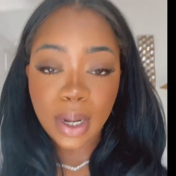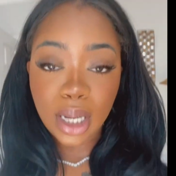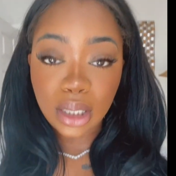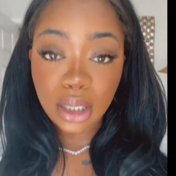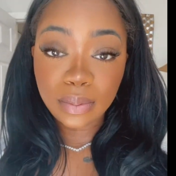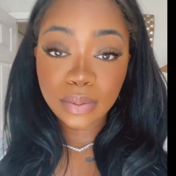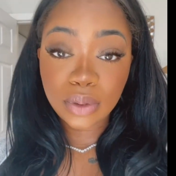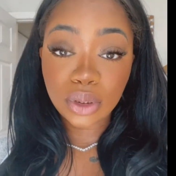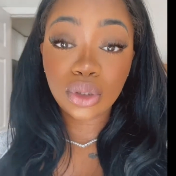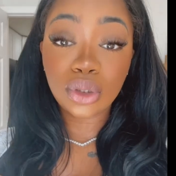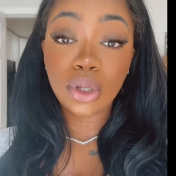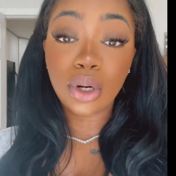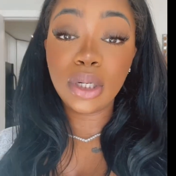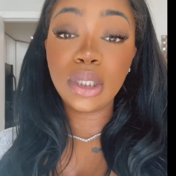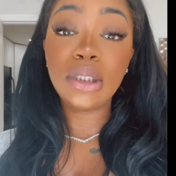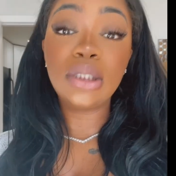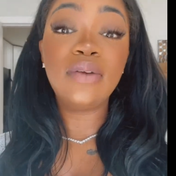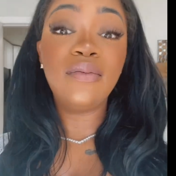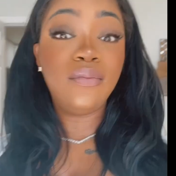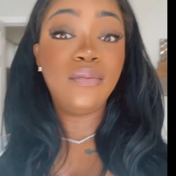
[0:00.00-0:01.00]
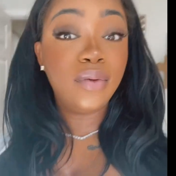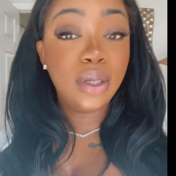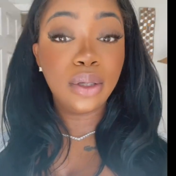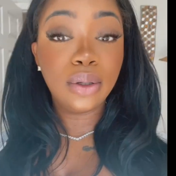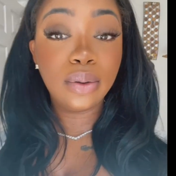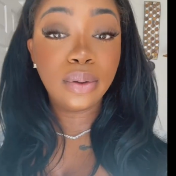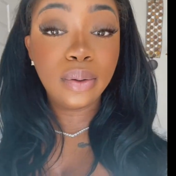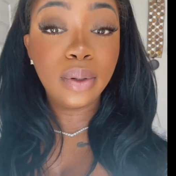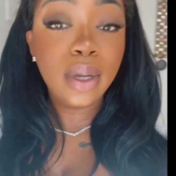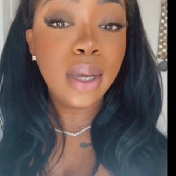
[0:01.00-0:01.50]
My lips are starting to
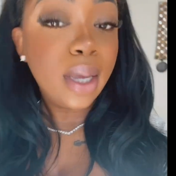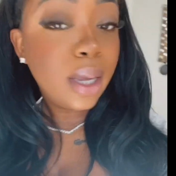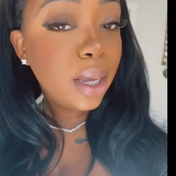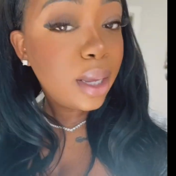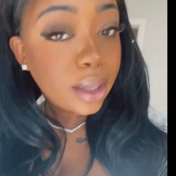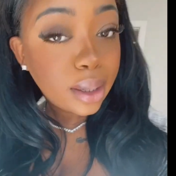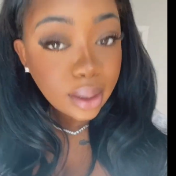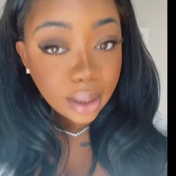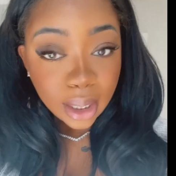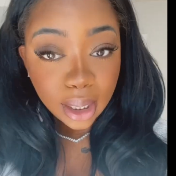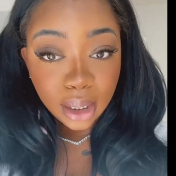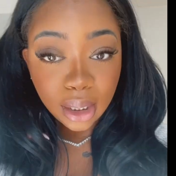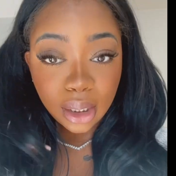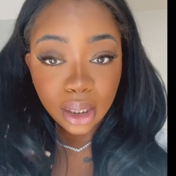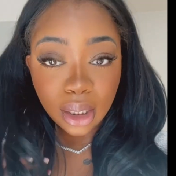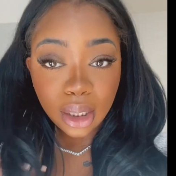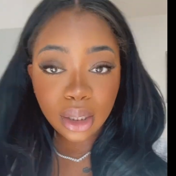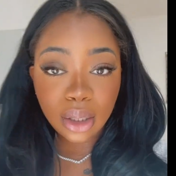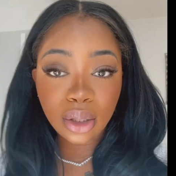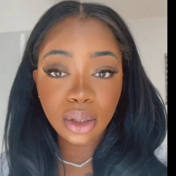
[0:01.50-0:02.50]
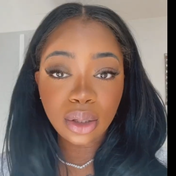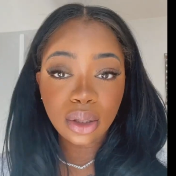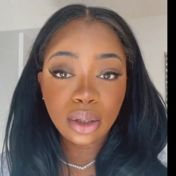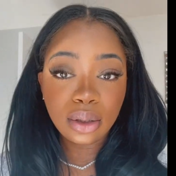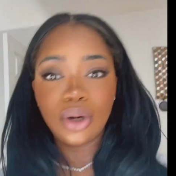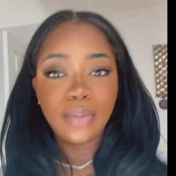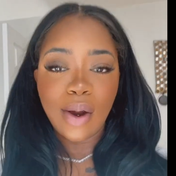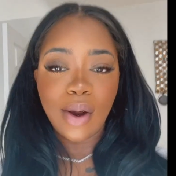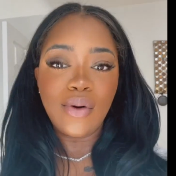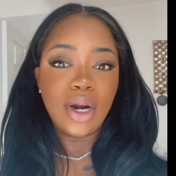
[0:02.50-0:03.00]
feel like, you
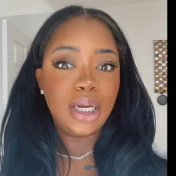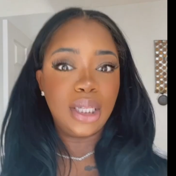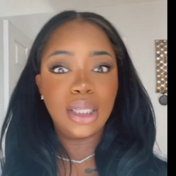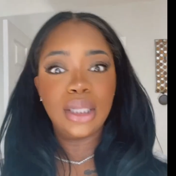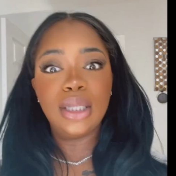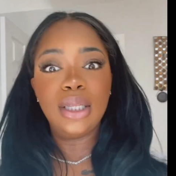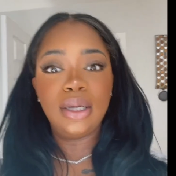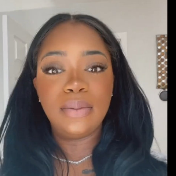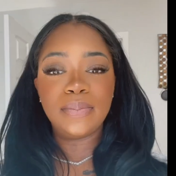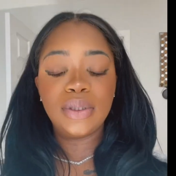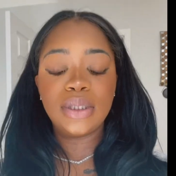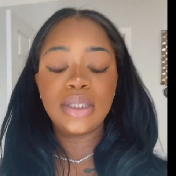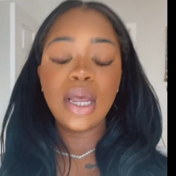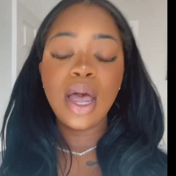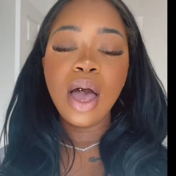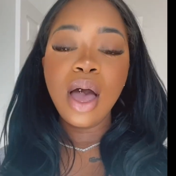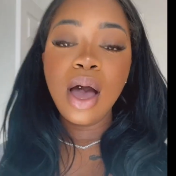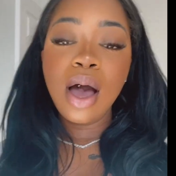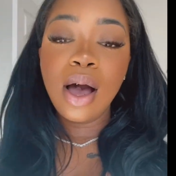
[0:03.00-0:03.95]
know, my regular lips.